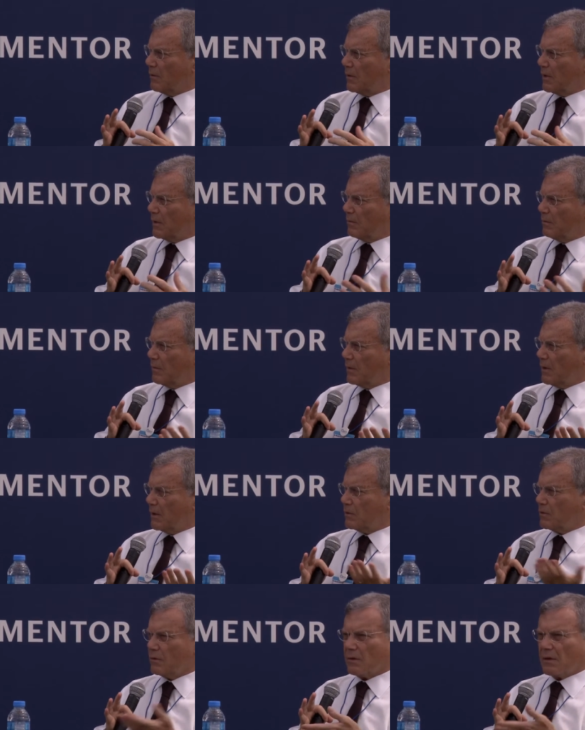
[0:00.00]
Where they
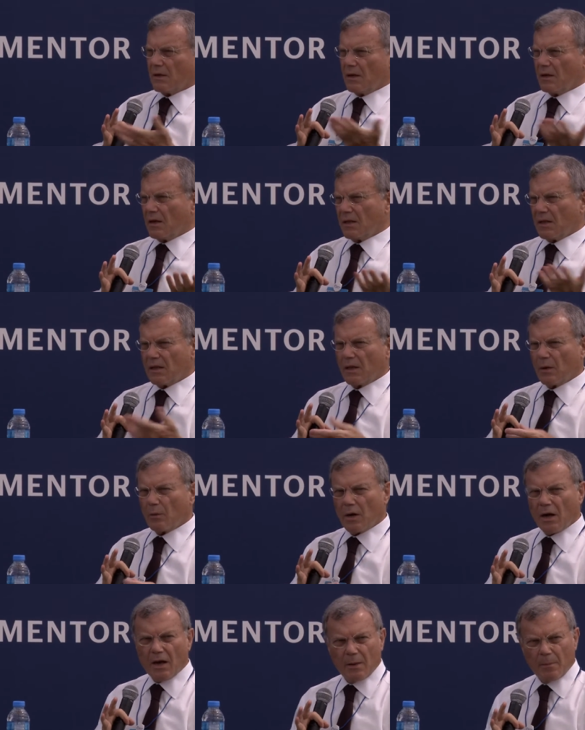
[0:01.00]
took, I think they were
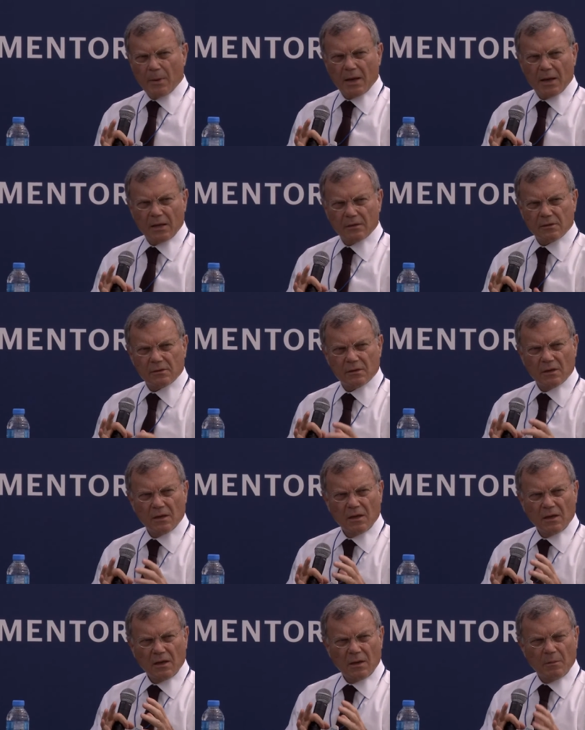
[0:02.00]
iPads
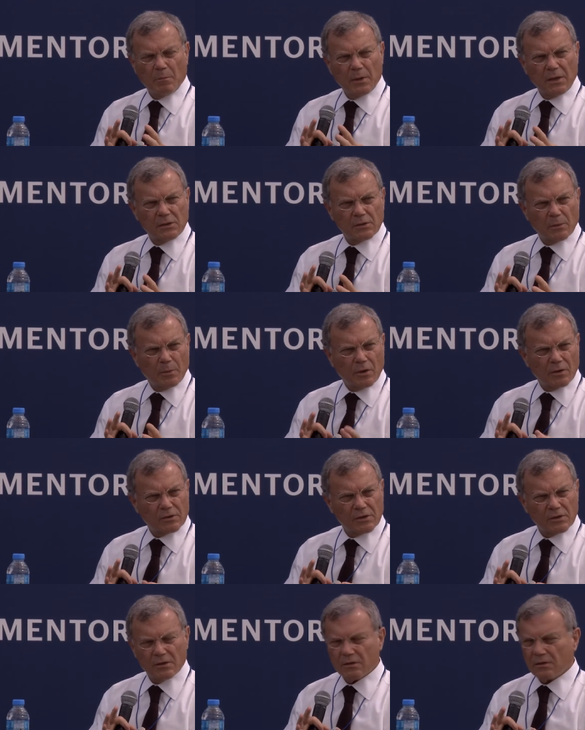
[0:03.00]
in pizza
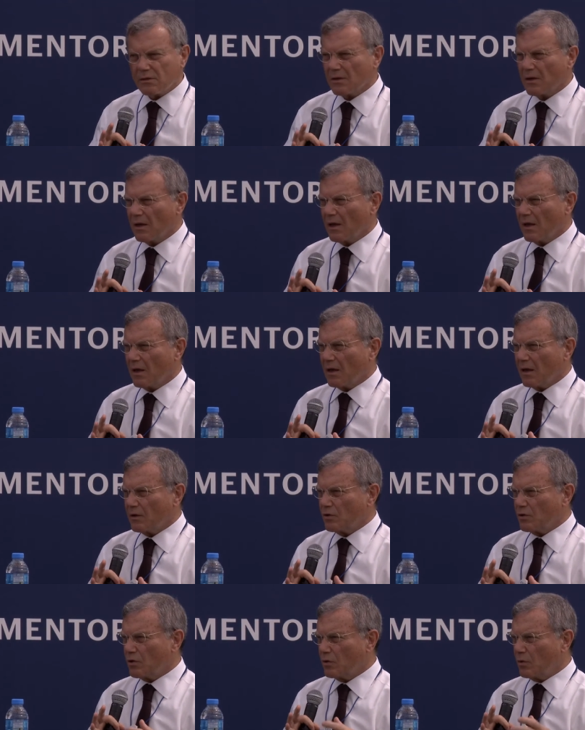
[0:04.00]
boxes
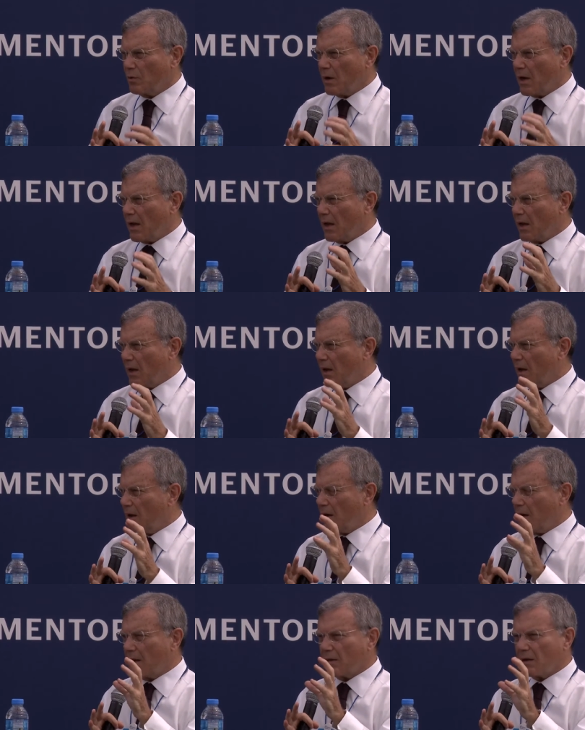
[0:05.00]
to a,
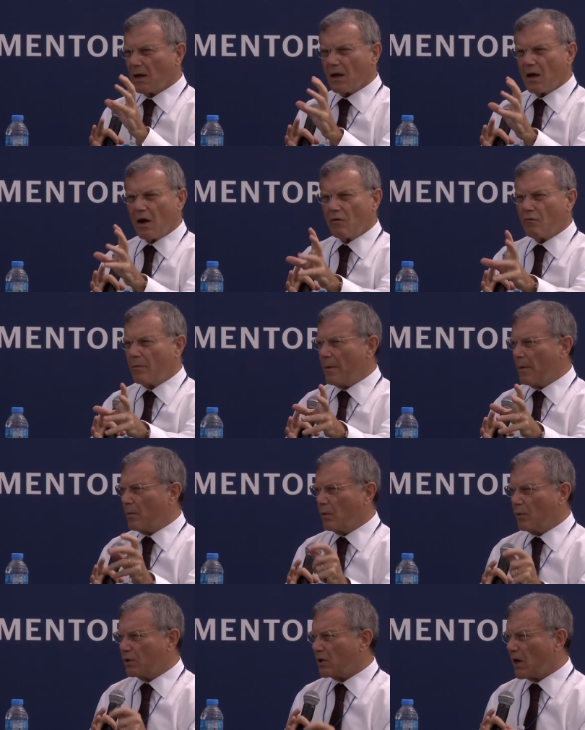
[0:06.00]
I can't remember
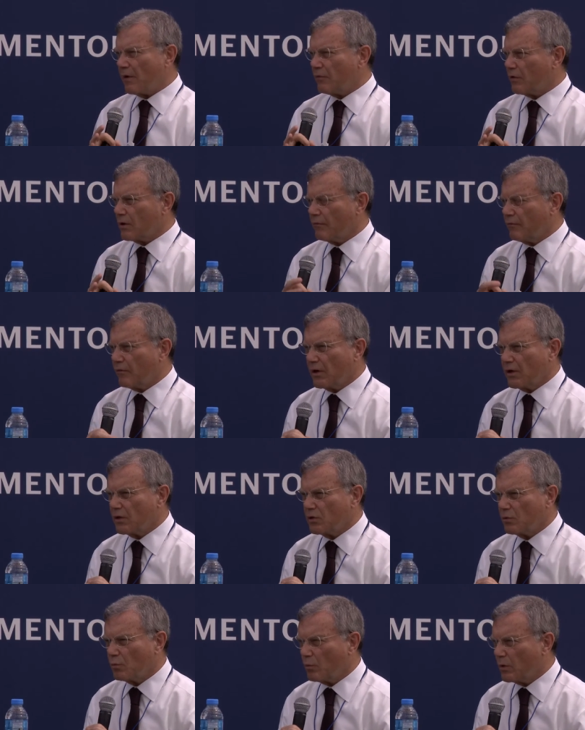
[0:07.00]
which African
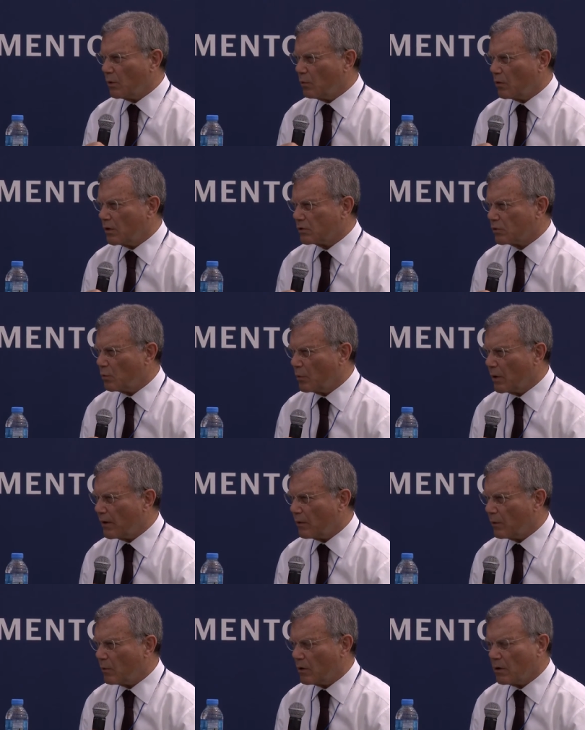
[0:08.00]
village it was and where
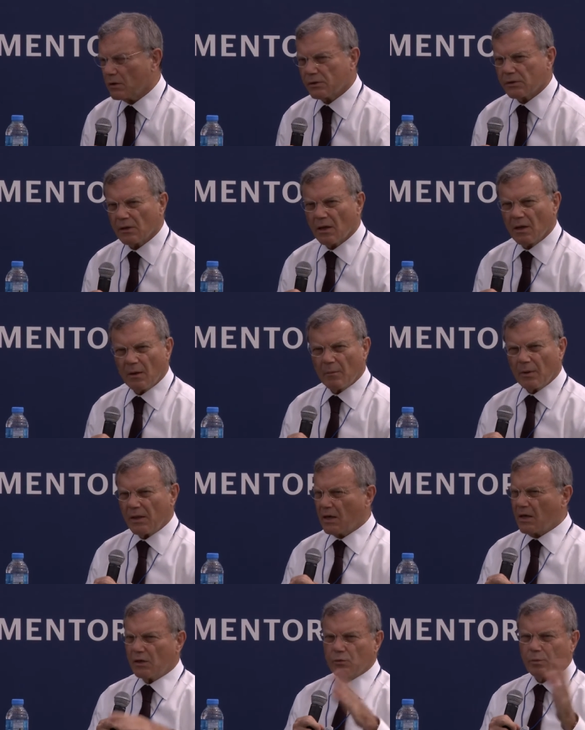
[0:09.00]
it was, but the
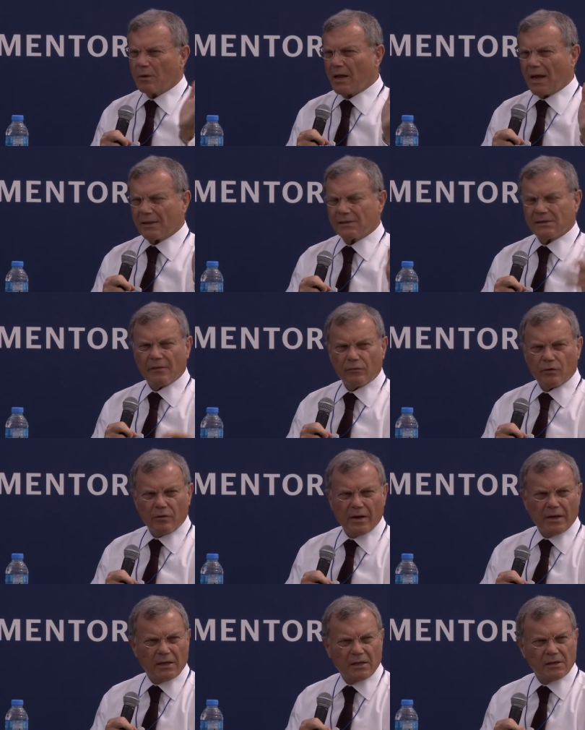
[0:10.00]
kids were like 7 or
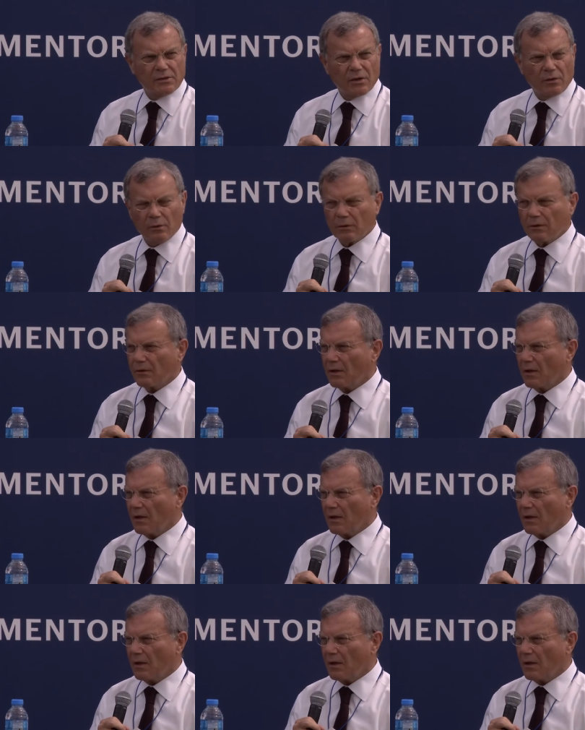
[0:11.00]
8 years old.